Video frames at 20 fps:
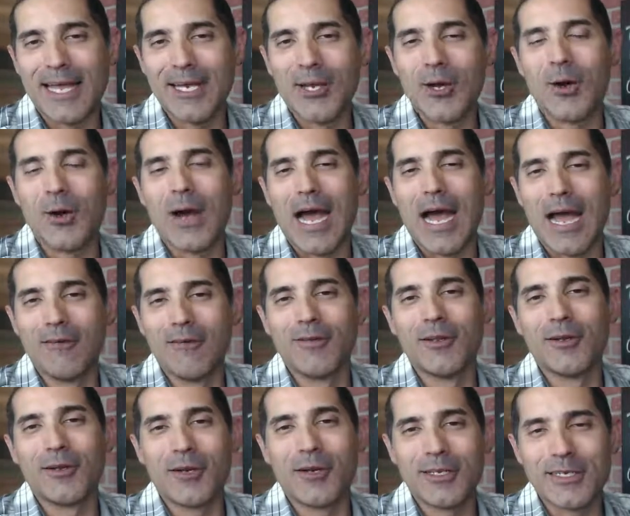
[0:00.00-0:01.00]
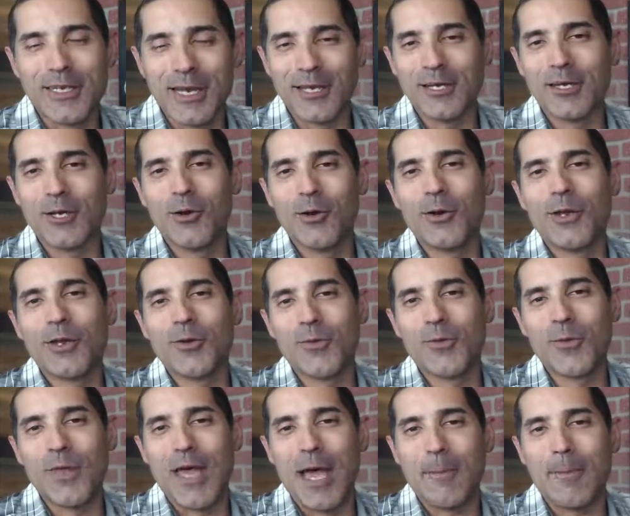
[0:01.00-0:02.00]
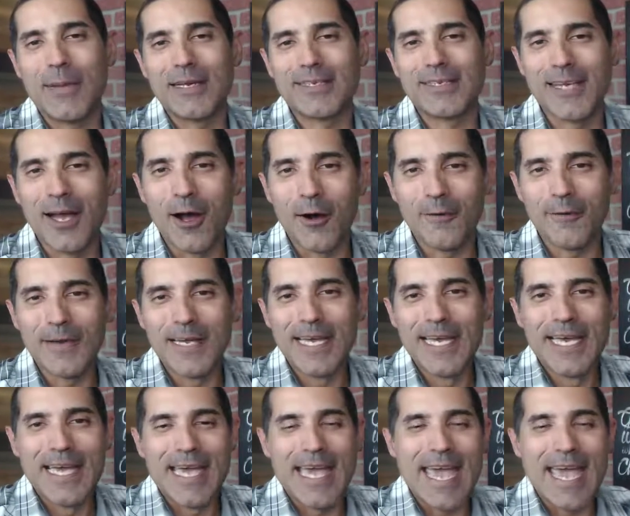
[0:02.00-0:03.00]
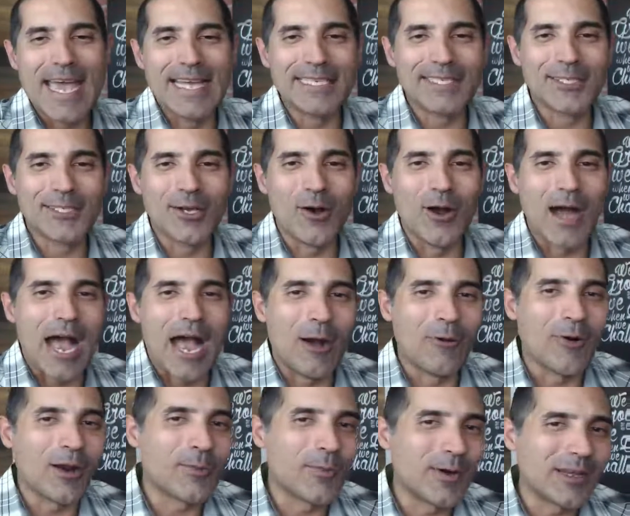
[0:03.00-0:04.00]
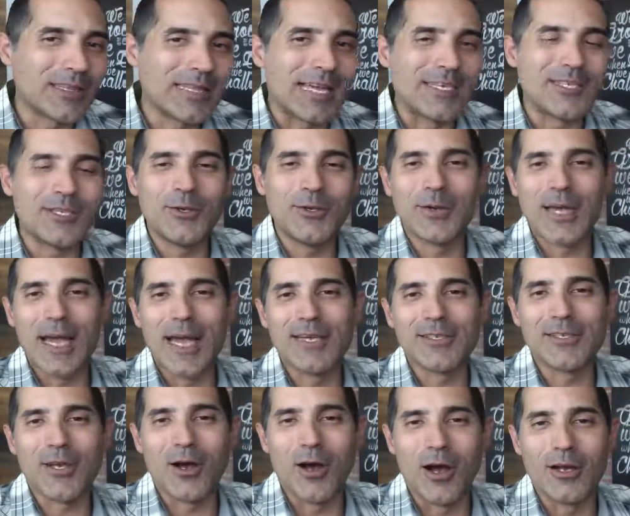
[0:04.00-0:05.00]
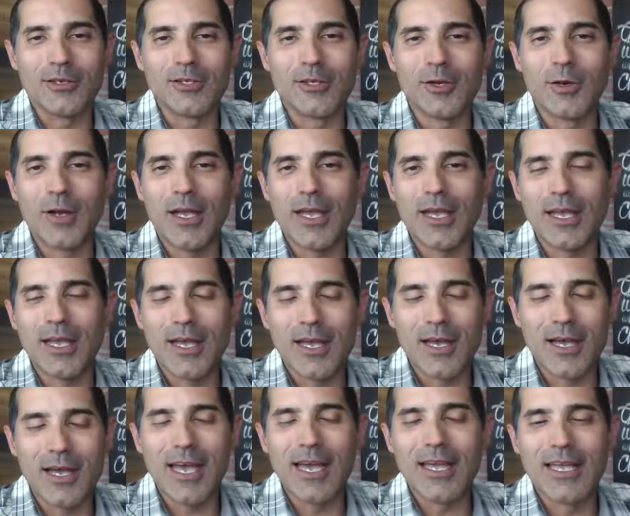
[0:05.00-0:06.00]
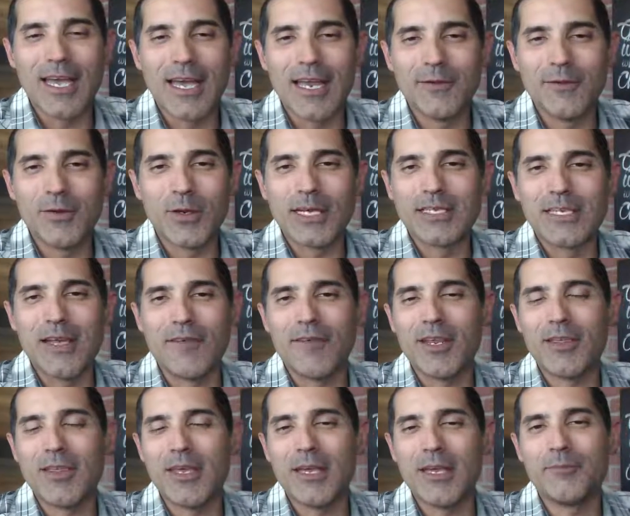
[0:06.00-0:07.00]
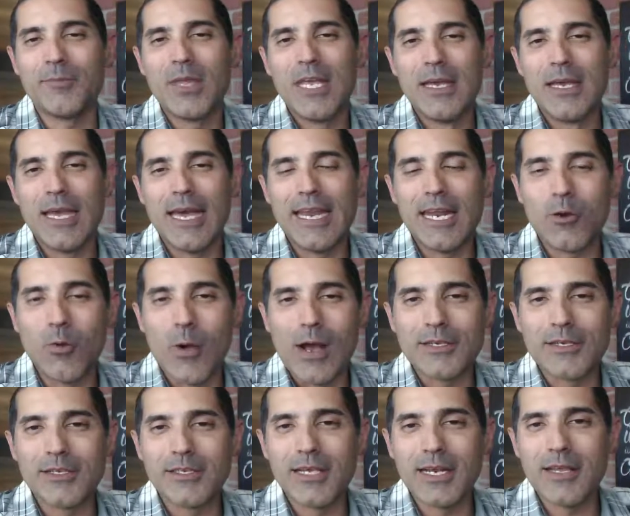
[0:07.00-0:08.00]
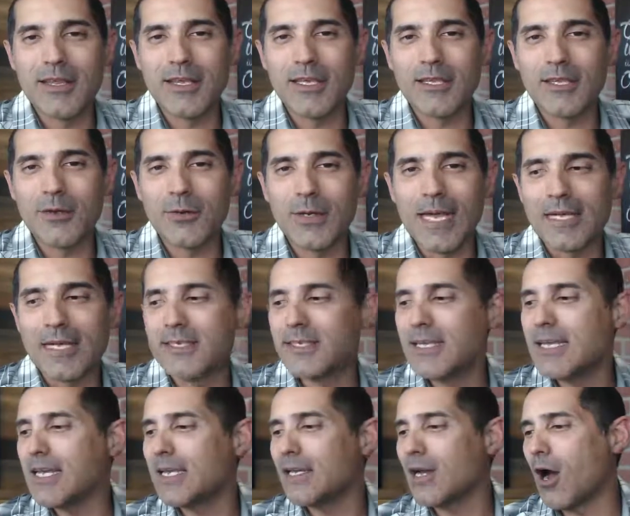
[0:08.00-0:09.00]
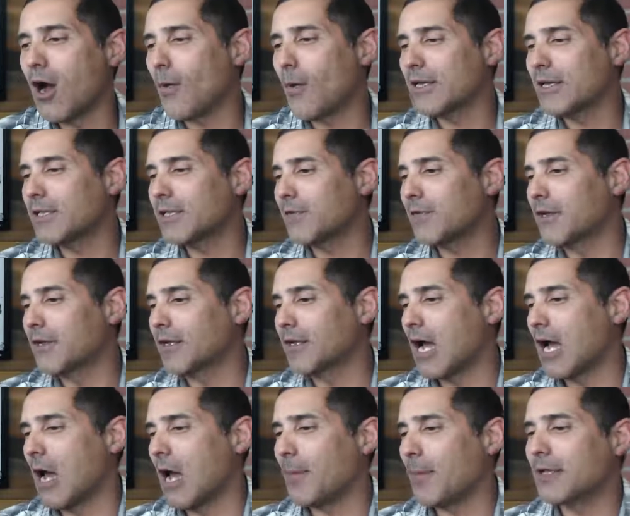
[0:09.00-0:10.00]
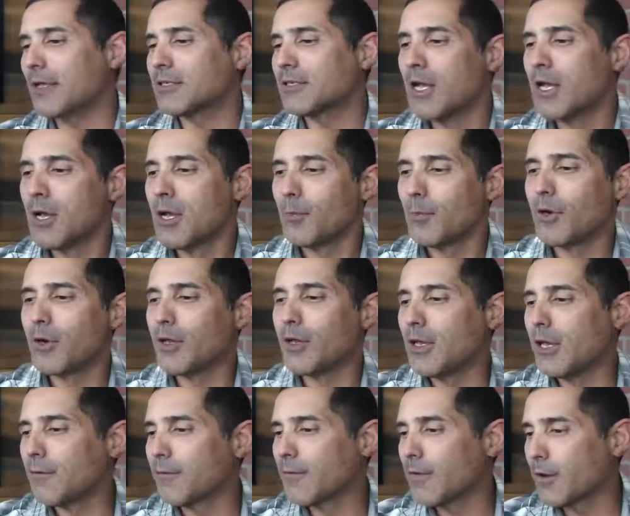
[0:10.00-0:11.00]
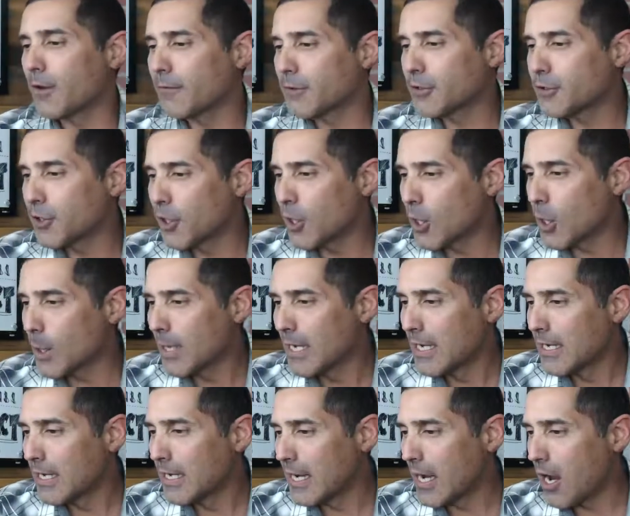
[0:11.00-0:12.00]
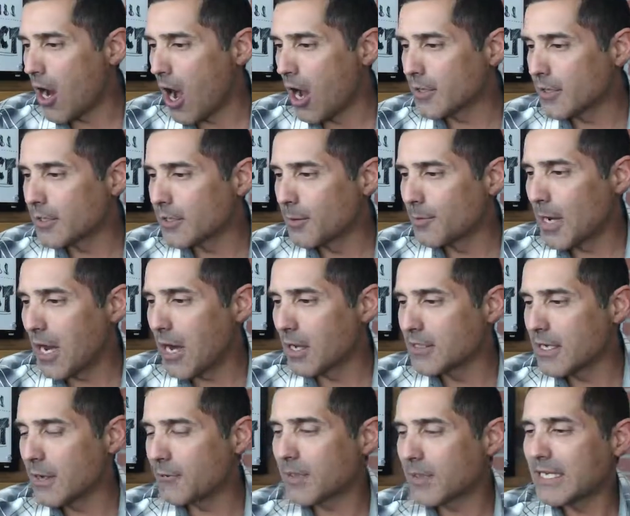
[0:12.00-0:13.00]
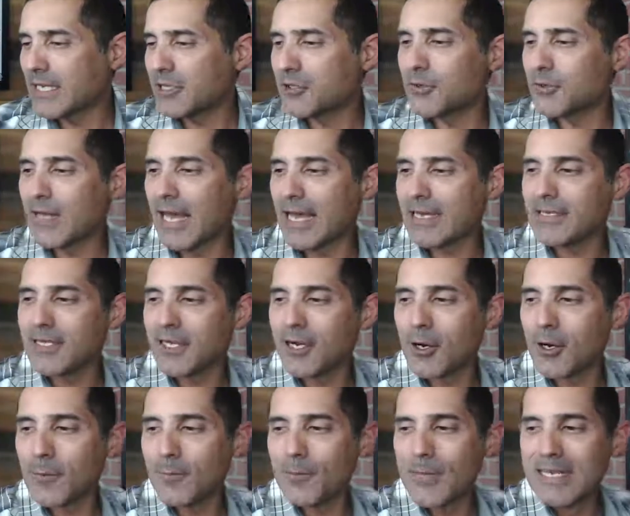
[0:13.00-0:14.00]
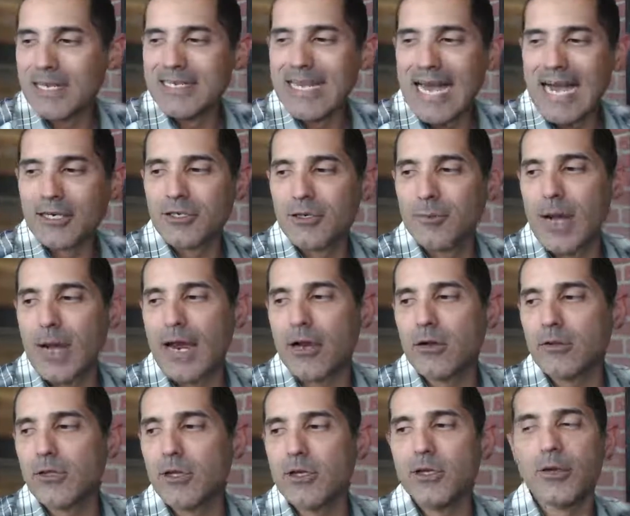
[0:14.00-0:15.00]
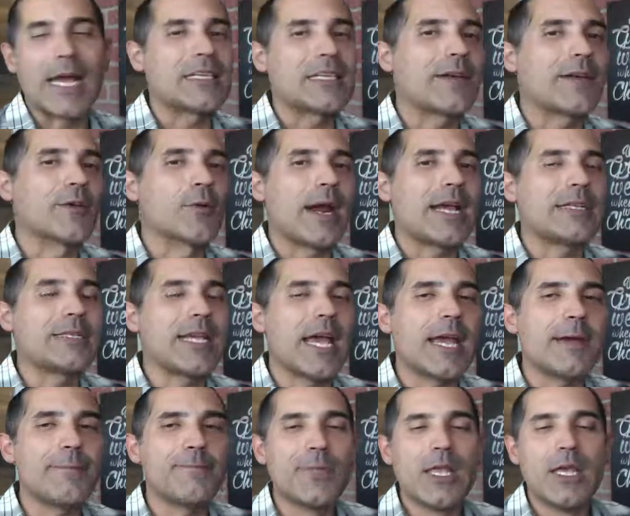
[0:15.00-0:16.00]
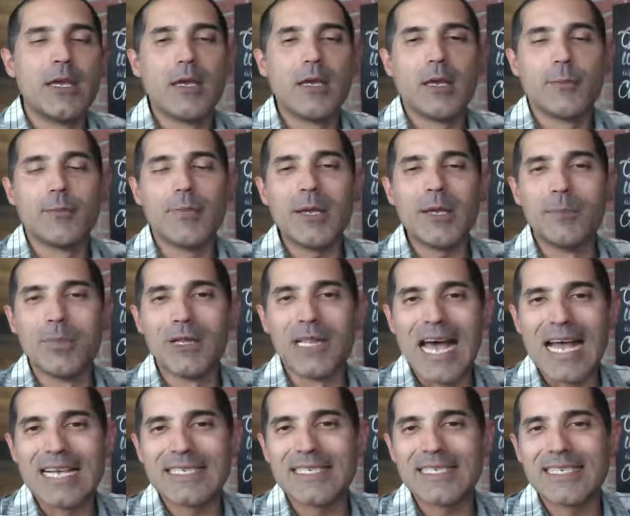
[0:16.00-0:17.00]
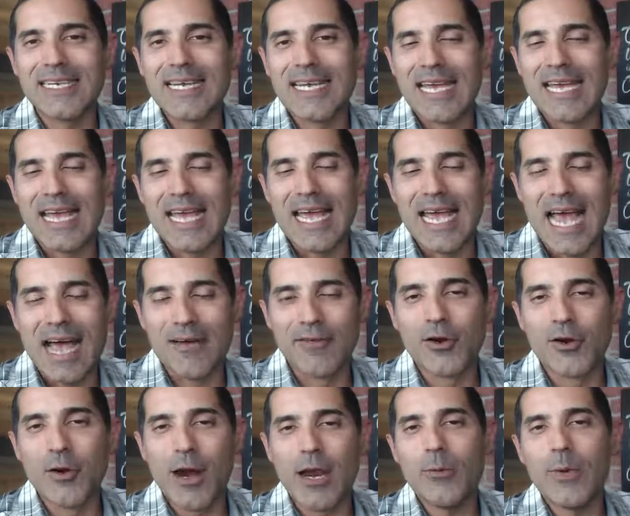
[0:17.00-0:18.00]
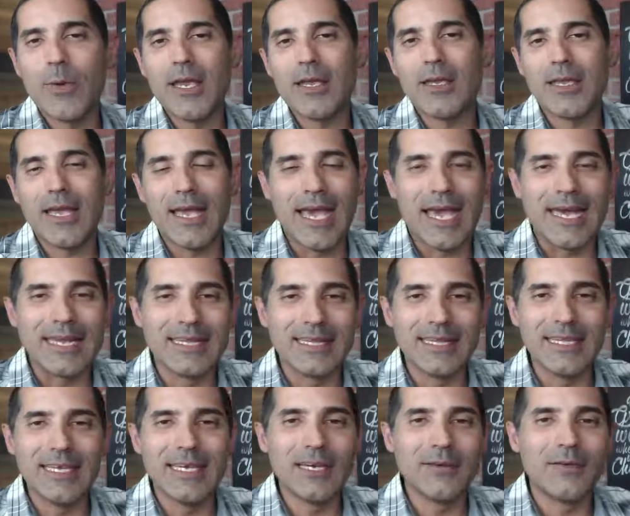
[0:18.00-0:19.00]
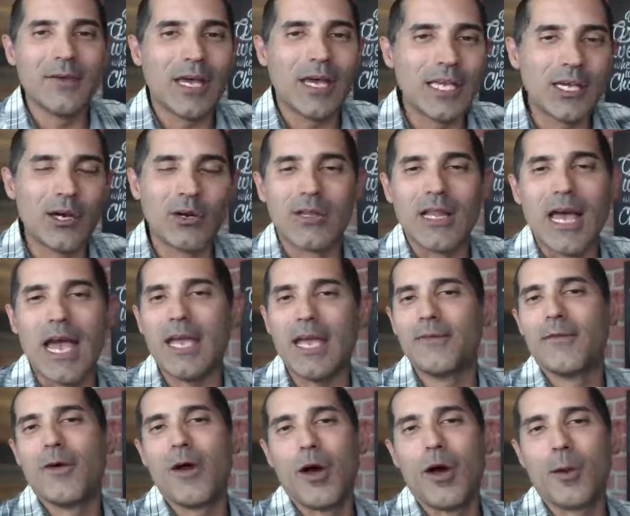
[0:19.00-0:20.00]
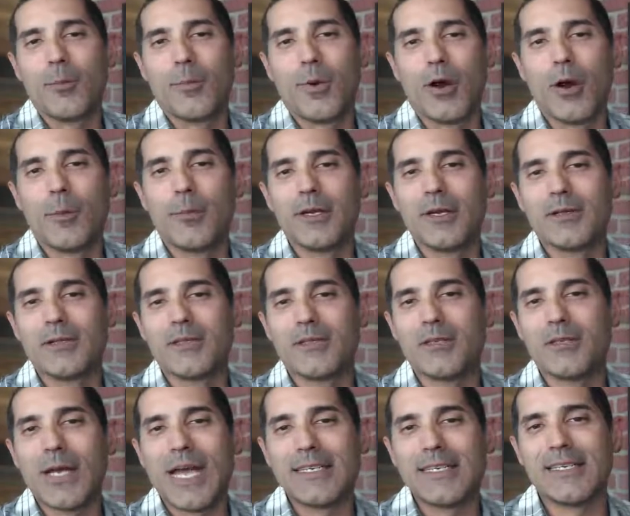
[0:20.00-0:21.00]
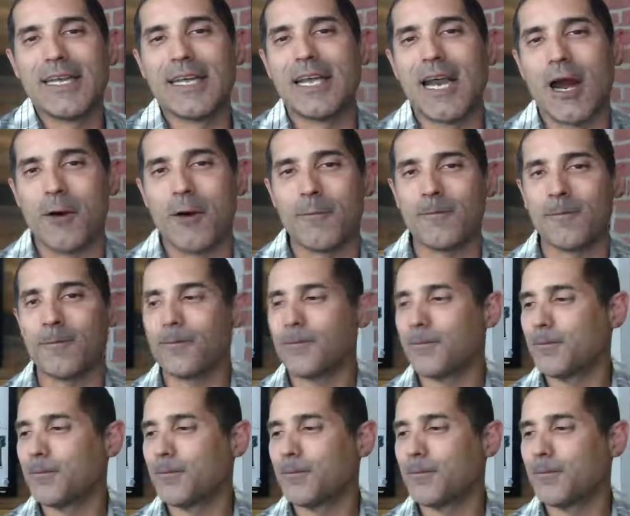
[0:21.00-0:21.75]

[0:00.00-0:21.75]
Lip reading: I know I've learned a ton going through that myself, and so I want to bring that to you guys also. Again, if you guys have anything, any questions, anything that you guys need, always leave it in the comments. Put it in there for sure. Awesome. I'll definitely get you that dinner at Dr. Michael. So you guys have a great day. Be blessed. Have a great week and live your life on purpose. You guys take care.